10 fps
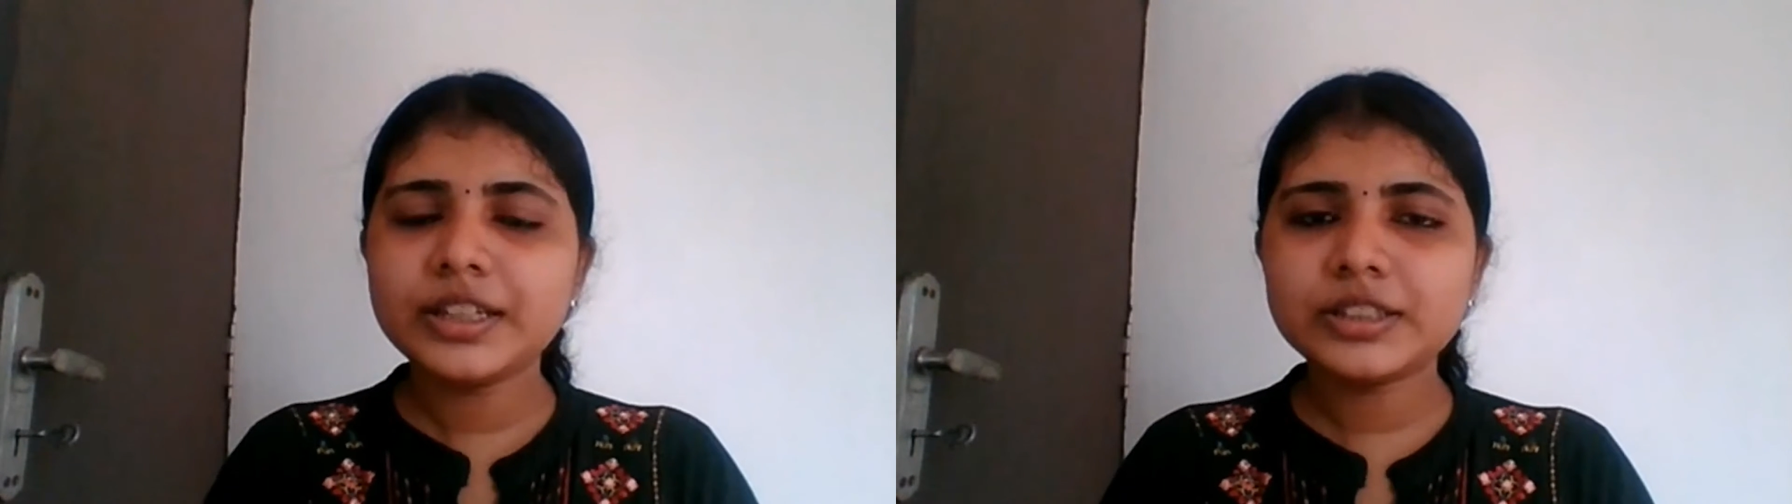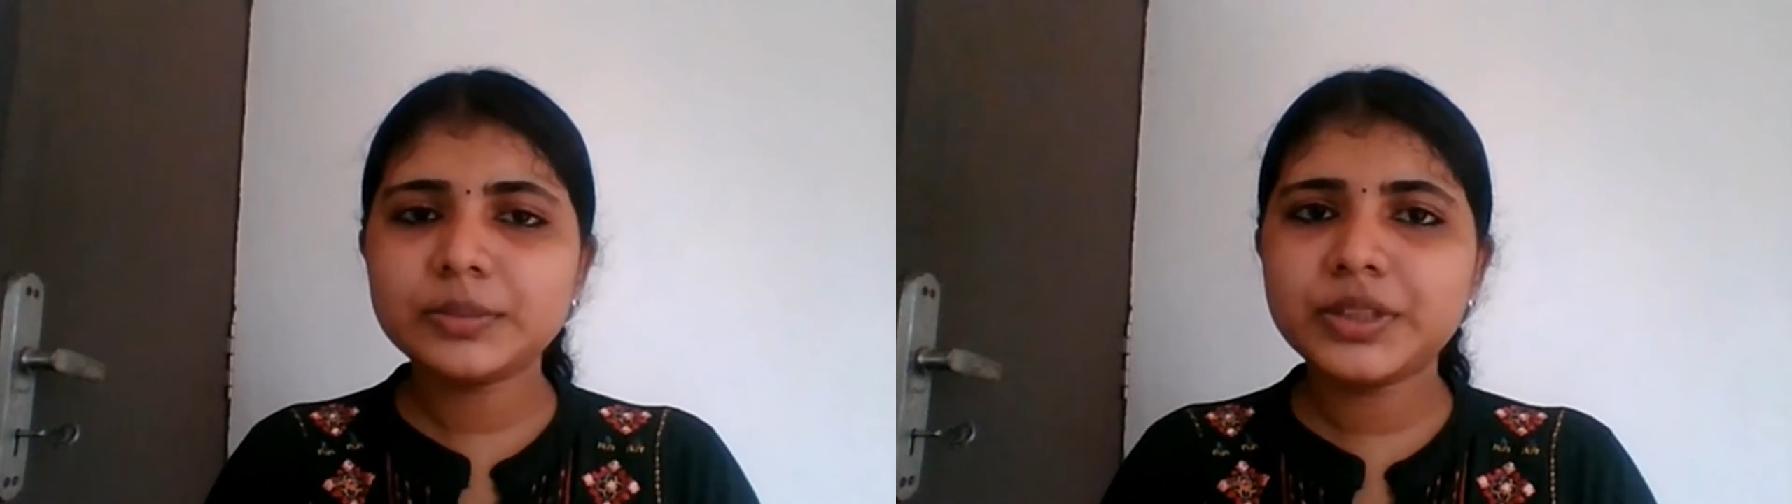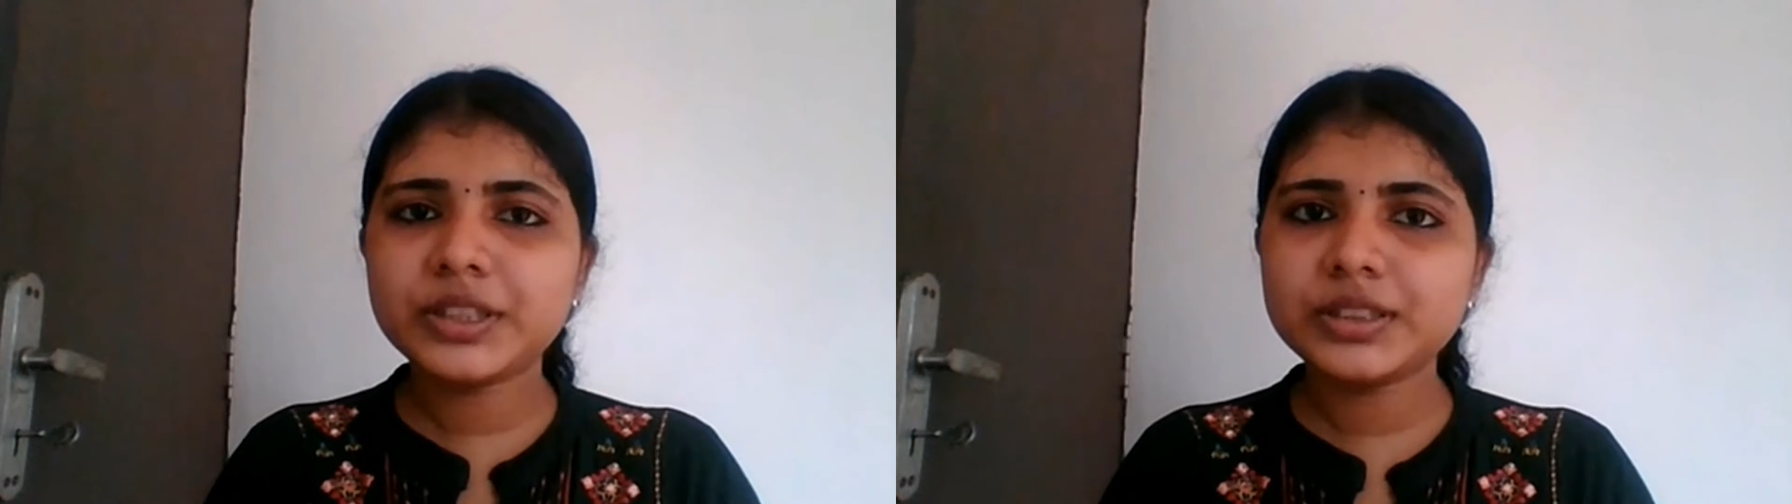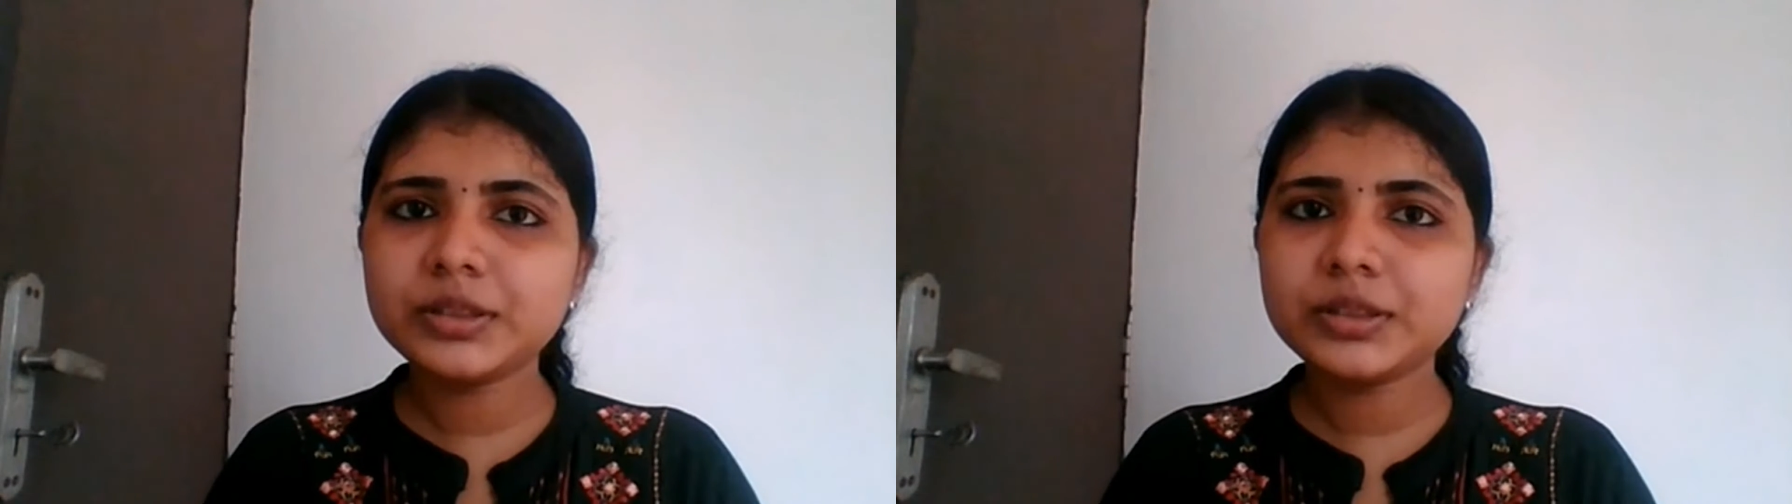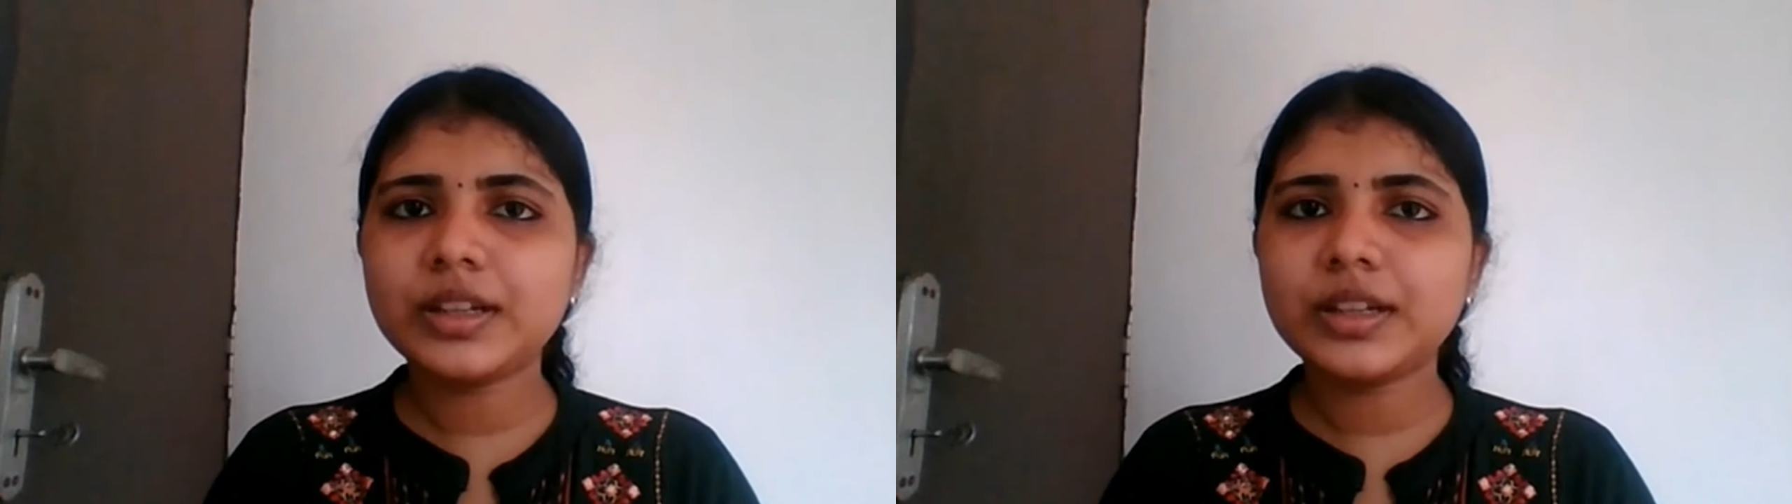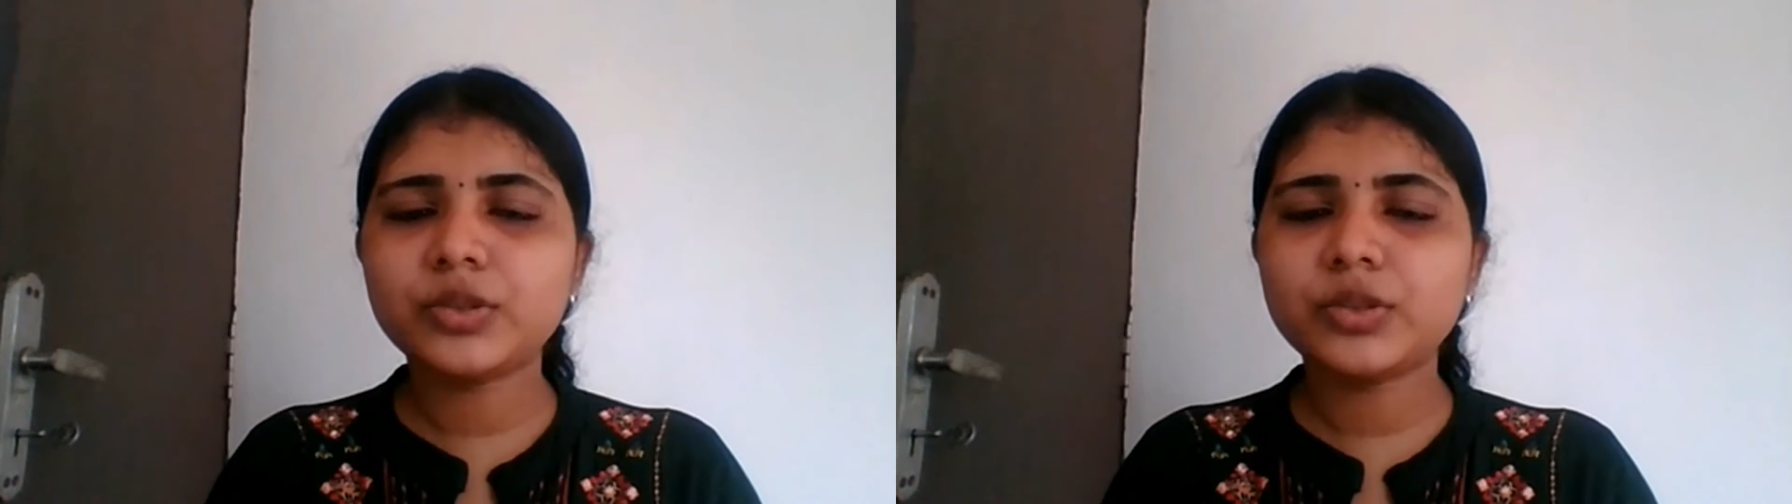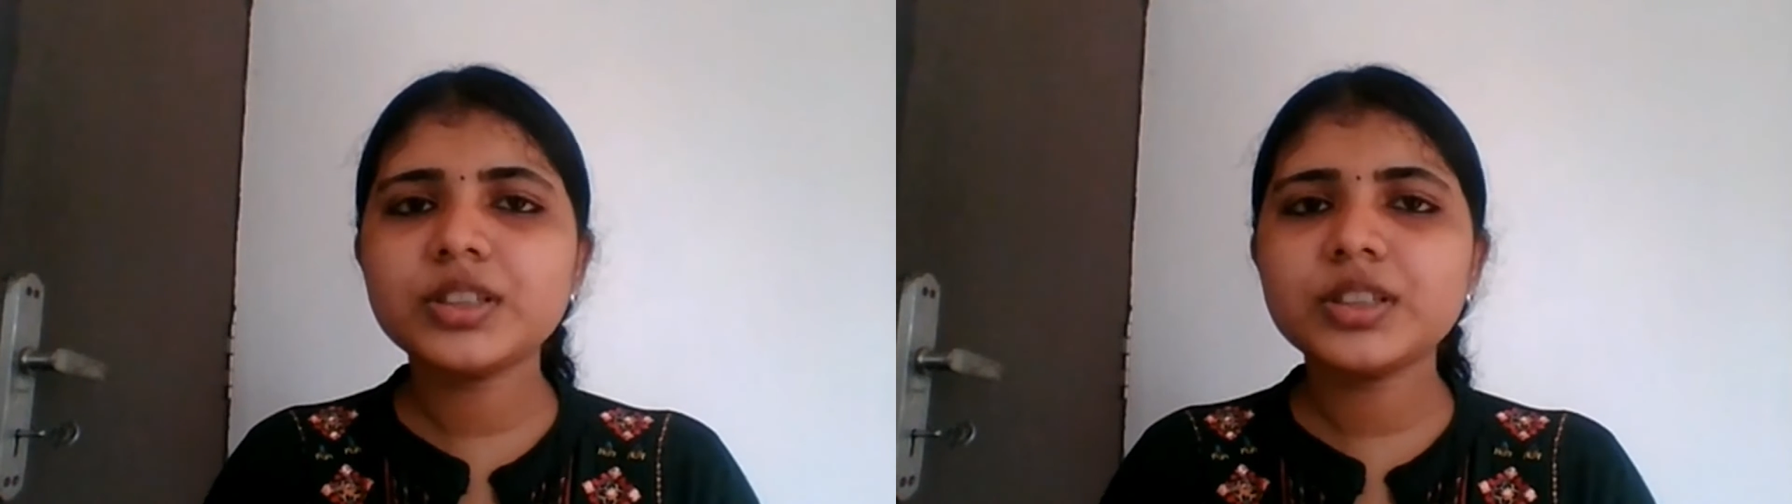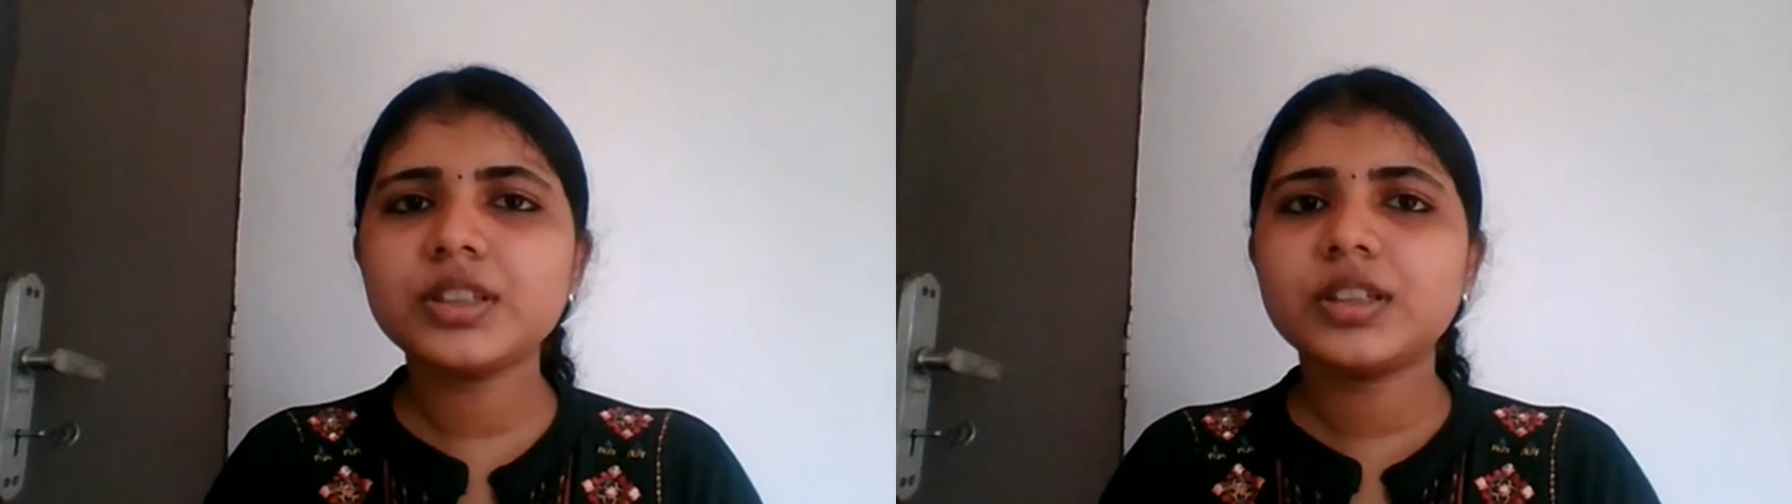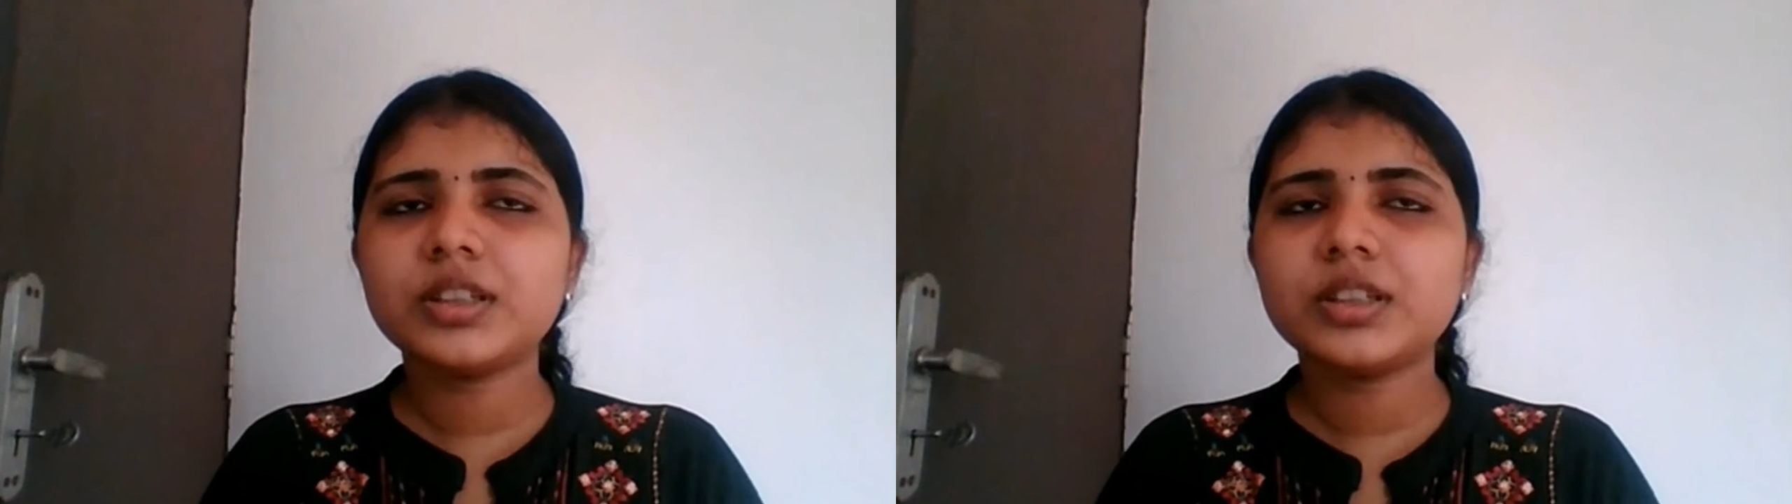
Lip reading: interpreter language.